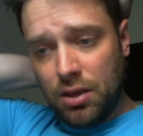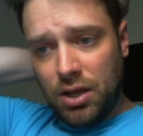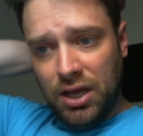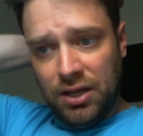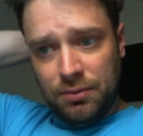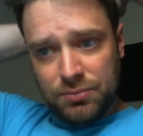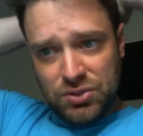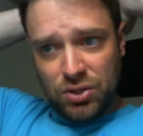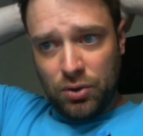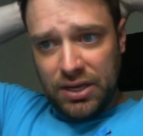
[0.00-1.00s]

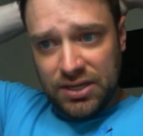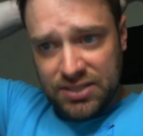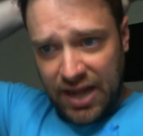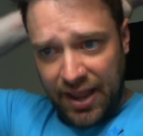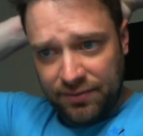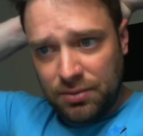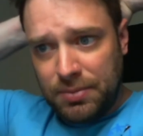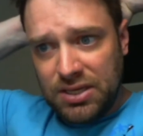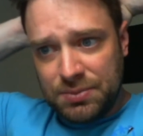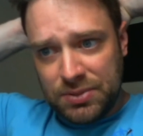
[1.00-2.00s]
So it doesn't have to be
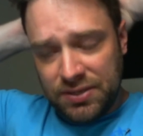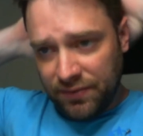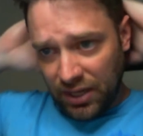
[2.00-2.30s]
a specific